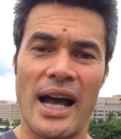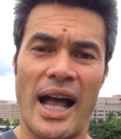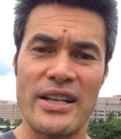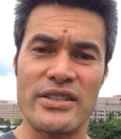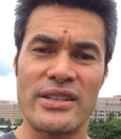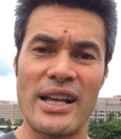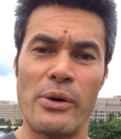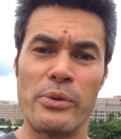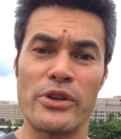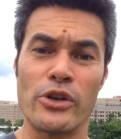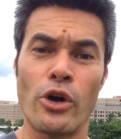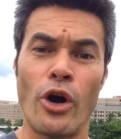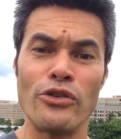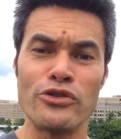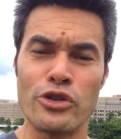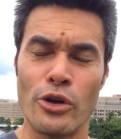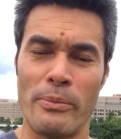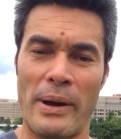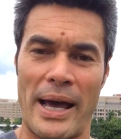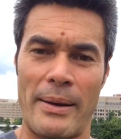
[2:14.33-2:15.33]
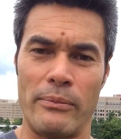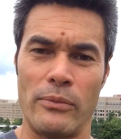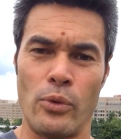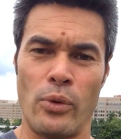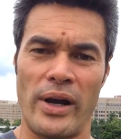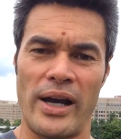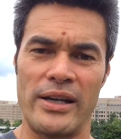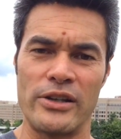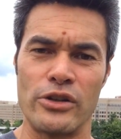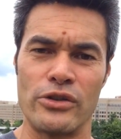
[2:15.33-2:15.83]
I'd start with a contour map
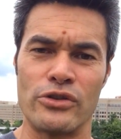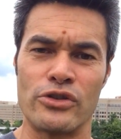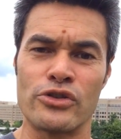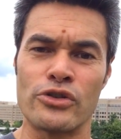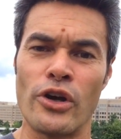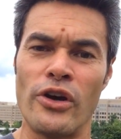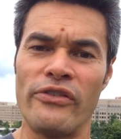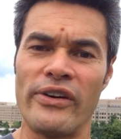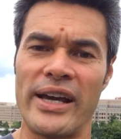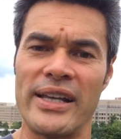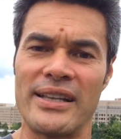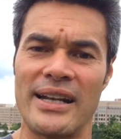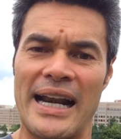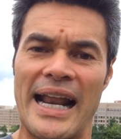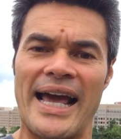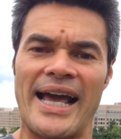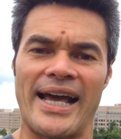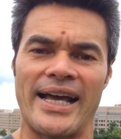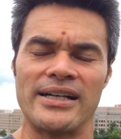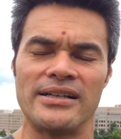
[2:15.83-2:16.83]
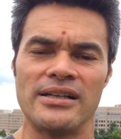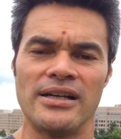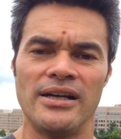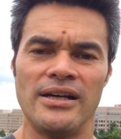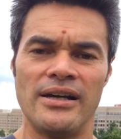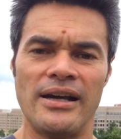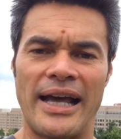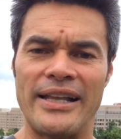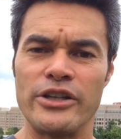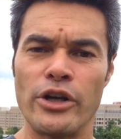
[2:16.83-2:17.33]
where you'd survey the land,
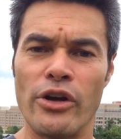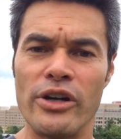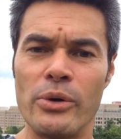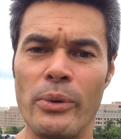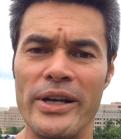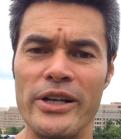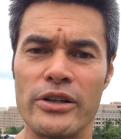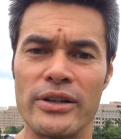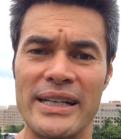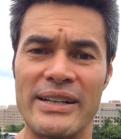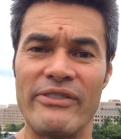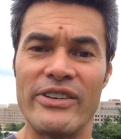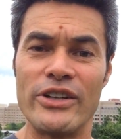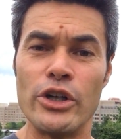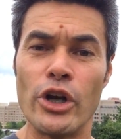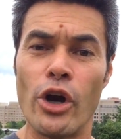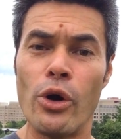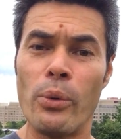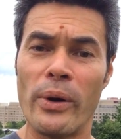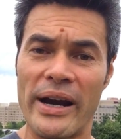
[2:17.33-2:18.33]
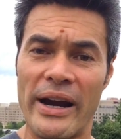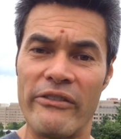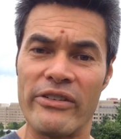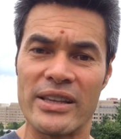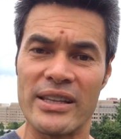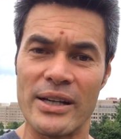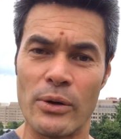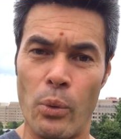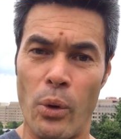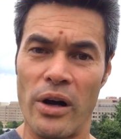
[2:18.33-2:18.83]
and the only way you could even know where
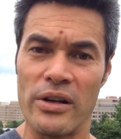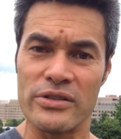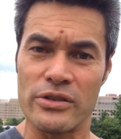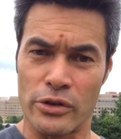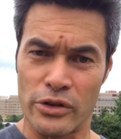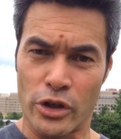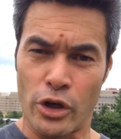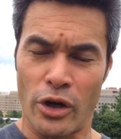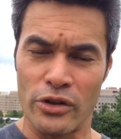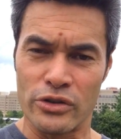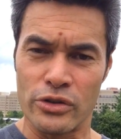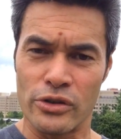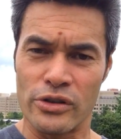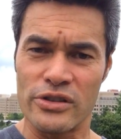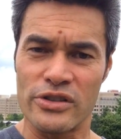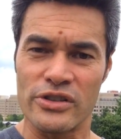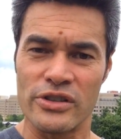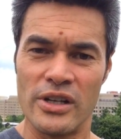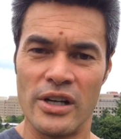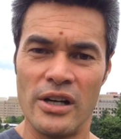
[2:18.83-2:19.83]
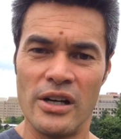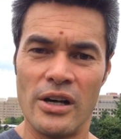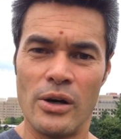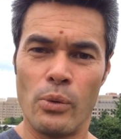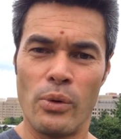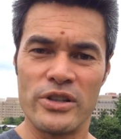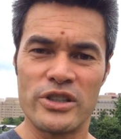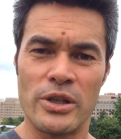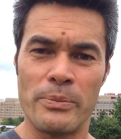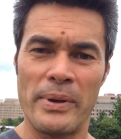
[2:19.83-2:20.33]
everything was on the contours
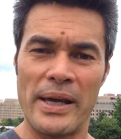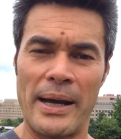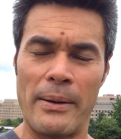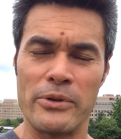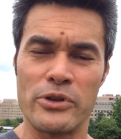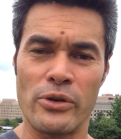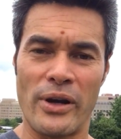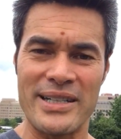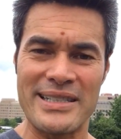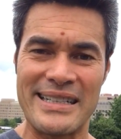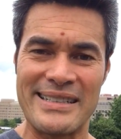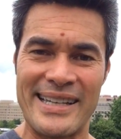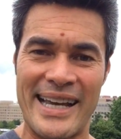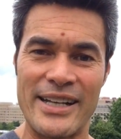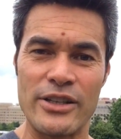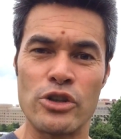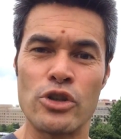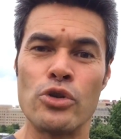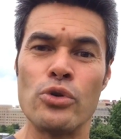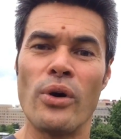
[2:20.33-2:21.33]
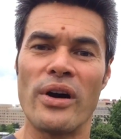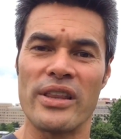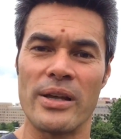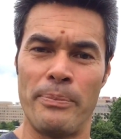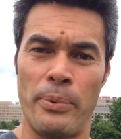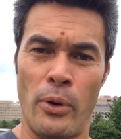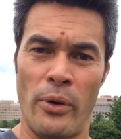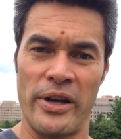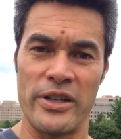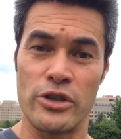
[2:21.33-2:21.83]
was to be able to actually take two other
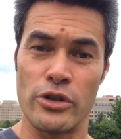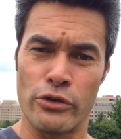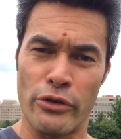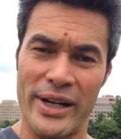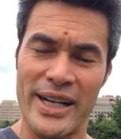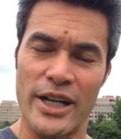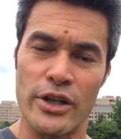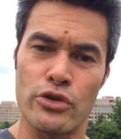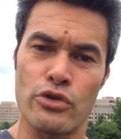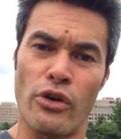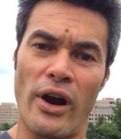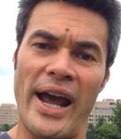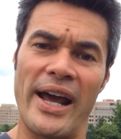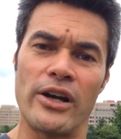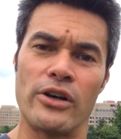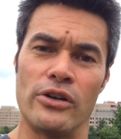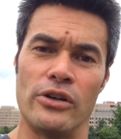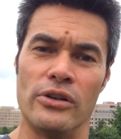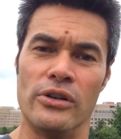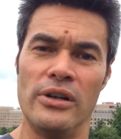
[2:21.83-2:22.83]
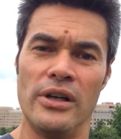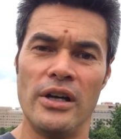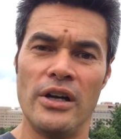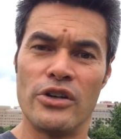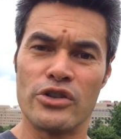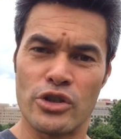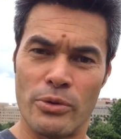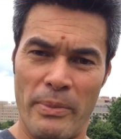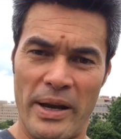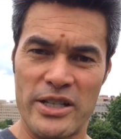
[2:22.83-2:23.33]
points. You're creating a triangle
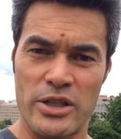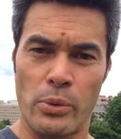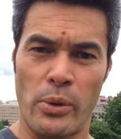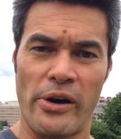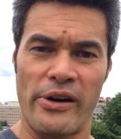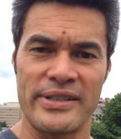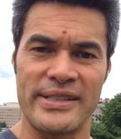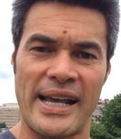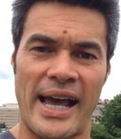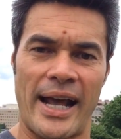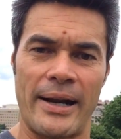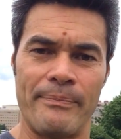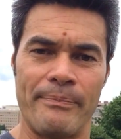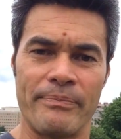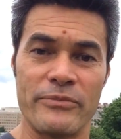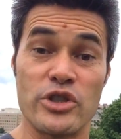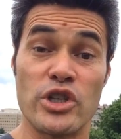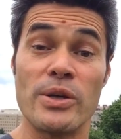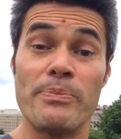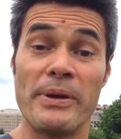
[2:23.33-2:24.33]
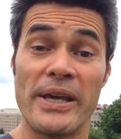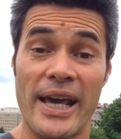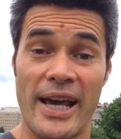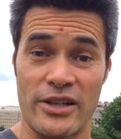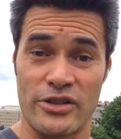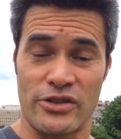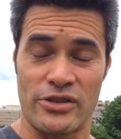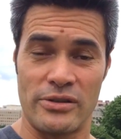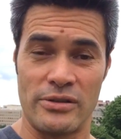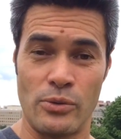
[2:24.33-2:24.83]
to measure where it's at.
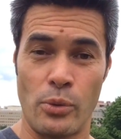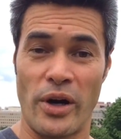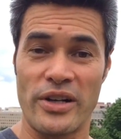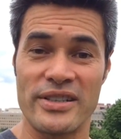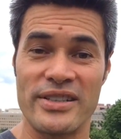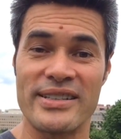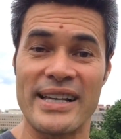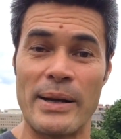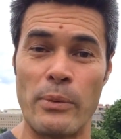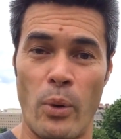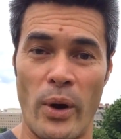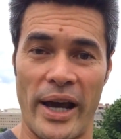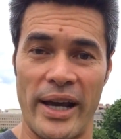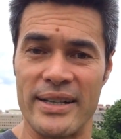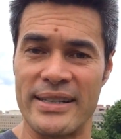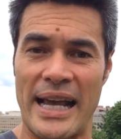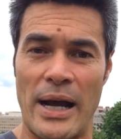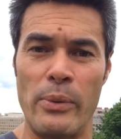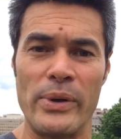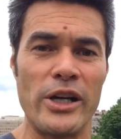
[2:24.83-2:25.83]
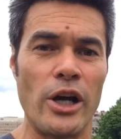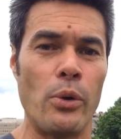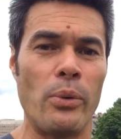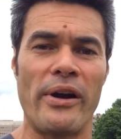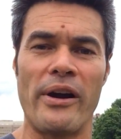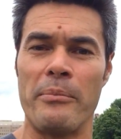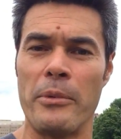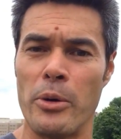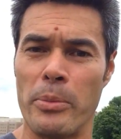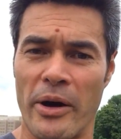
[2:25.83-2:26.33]
GPS works the same way. It's how we know
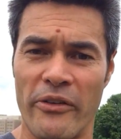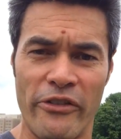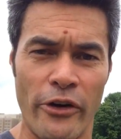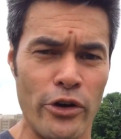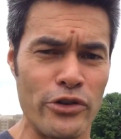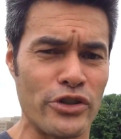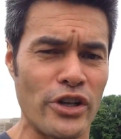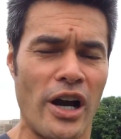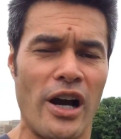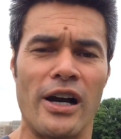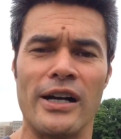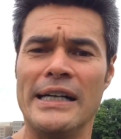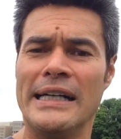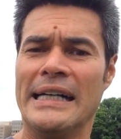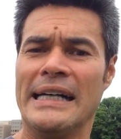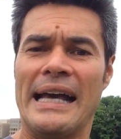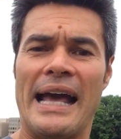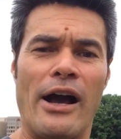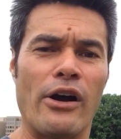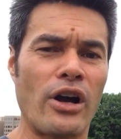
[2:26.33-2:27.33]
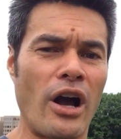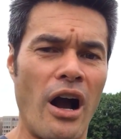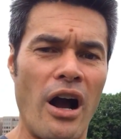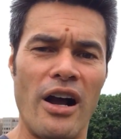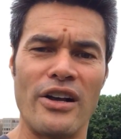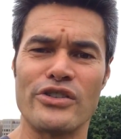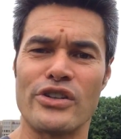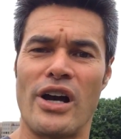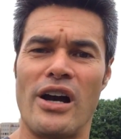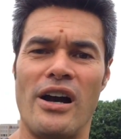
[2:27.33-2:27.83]
where our mobile phones are, our
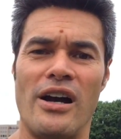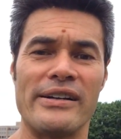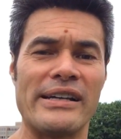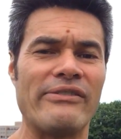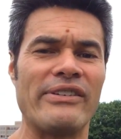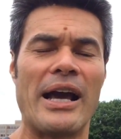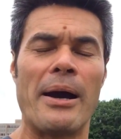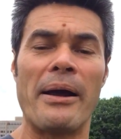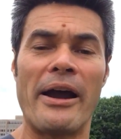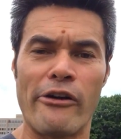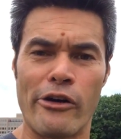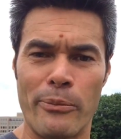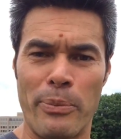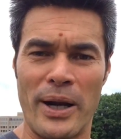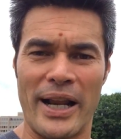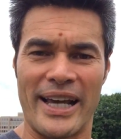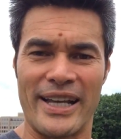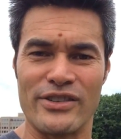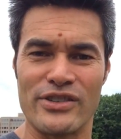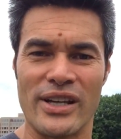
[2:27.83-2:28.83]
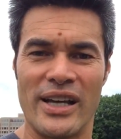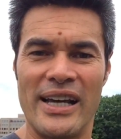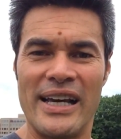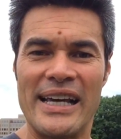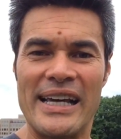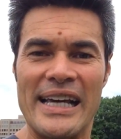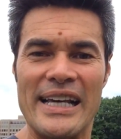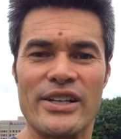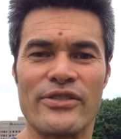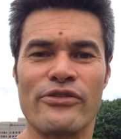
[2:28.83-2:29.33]
cars are, even our airplanes,
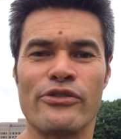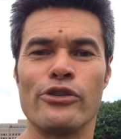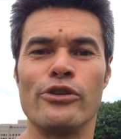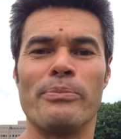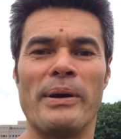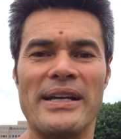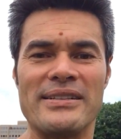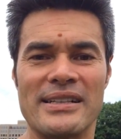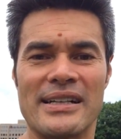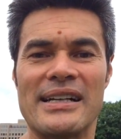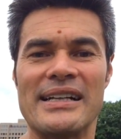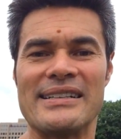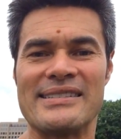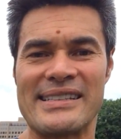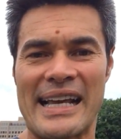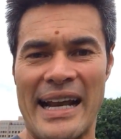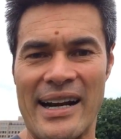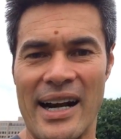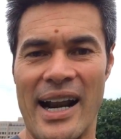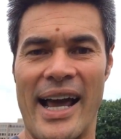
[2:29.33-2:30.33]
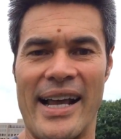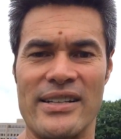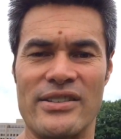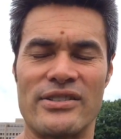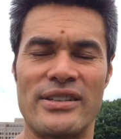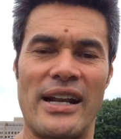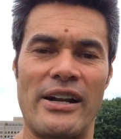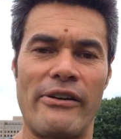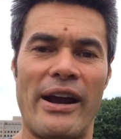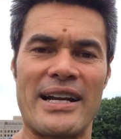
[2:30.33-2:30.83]
is through basically
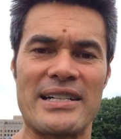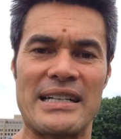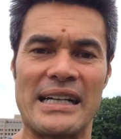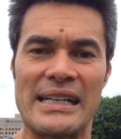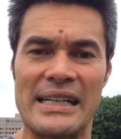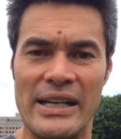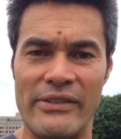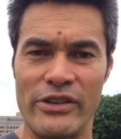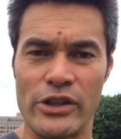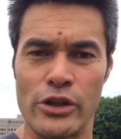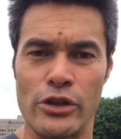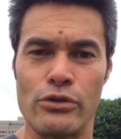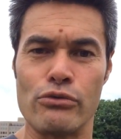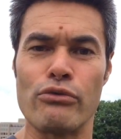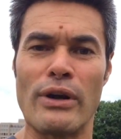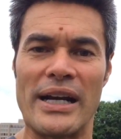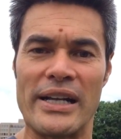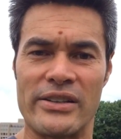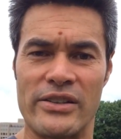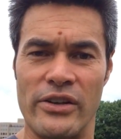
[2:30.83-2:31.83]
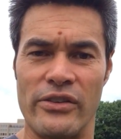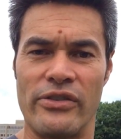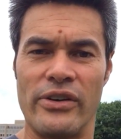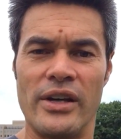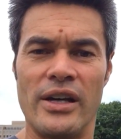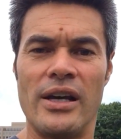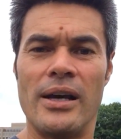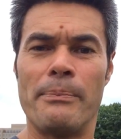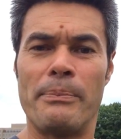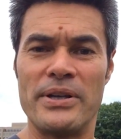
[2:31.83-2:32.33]
satellites that are actually giving you relative
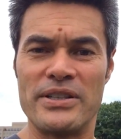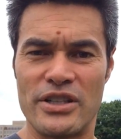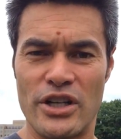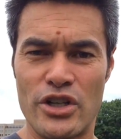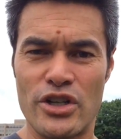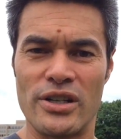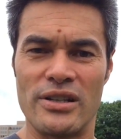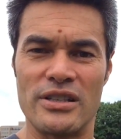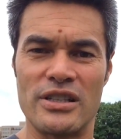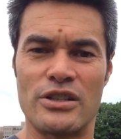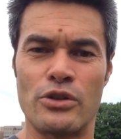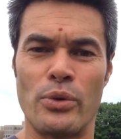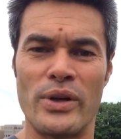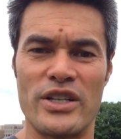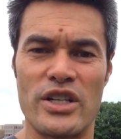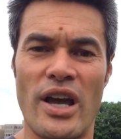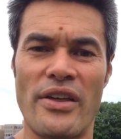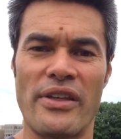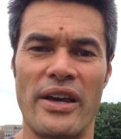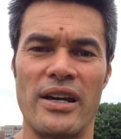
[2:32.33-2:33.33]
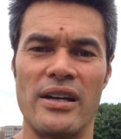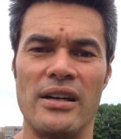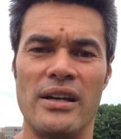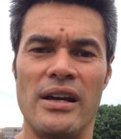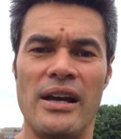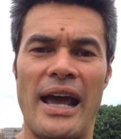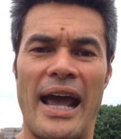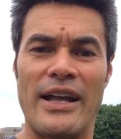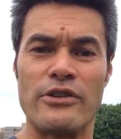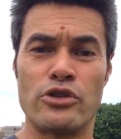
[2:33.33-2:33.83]
positions to each other
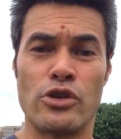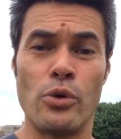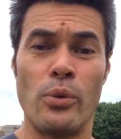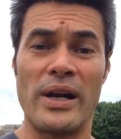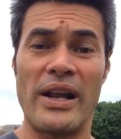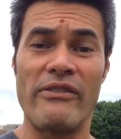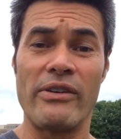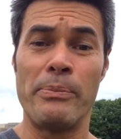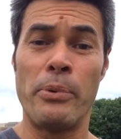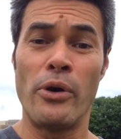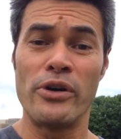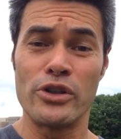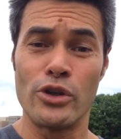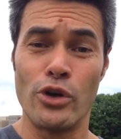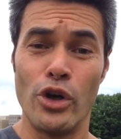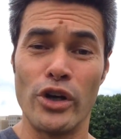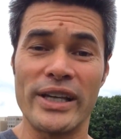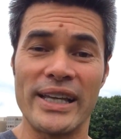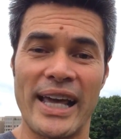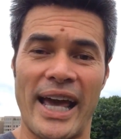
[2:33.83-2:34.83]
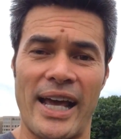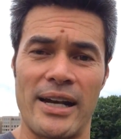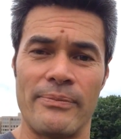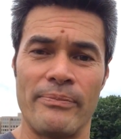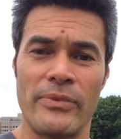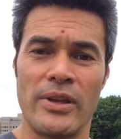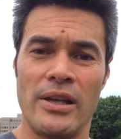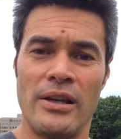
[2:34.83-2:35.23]
and to whatever point you're looking at.